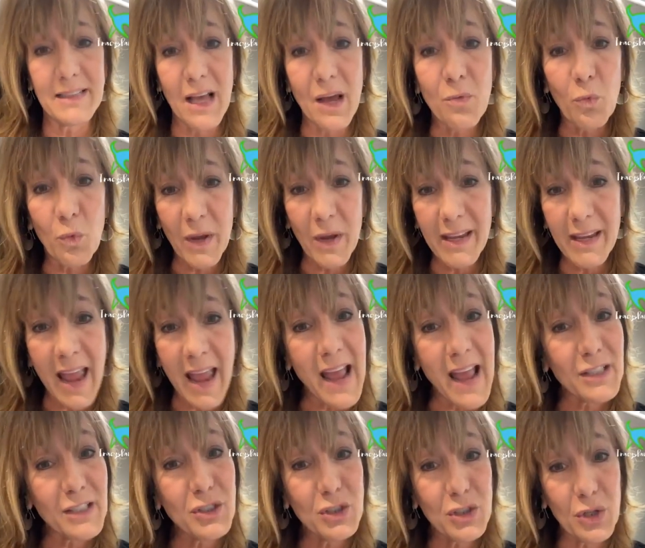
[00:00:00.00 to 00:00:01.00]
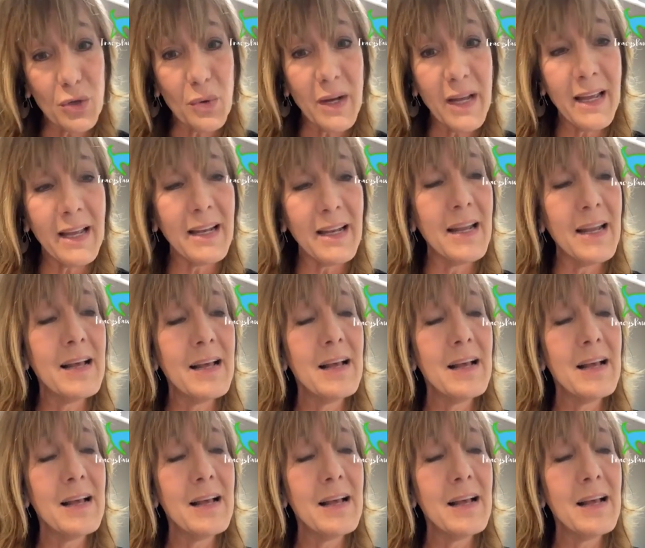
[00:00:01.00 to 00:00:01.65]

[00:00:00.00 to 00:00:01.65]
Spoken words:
And we can do it.